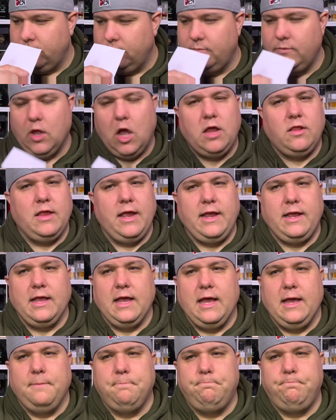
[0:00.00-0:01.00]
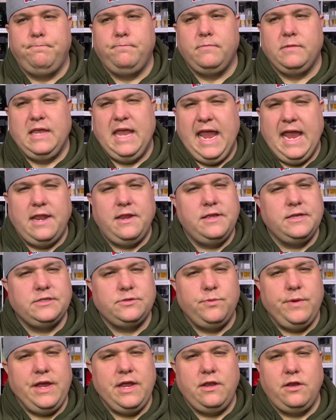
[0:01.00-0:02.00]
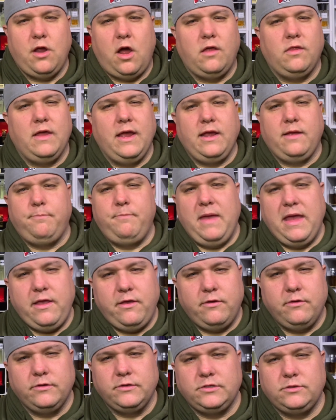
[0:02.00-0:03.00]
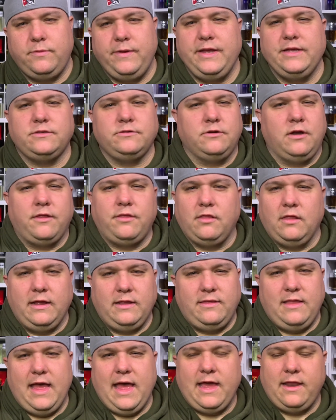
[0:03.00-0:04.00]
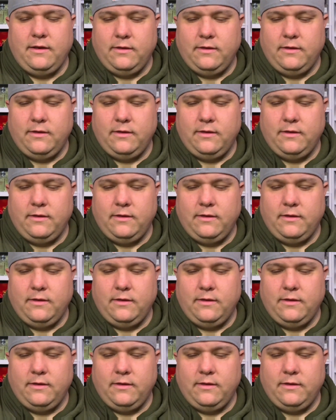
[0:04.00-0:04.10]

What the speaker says: Not like candy sweet, not like baked good sweets or nothing like that.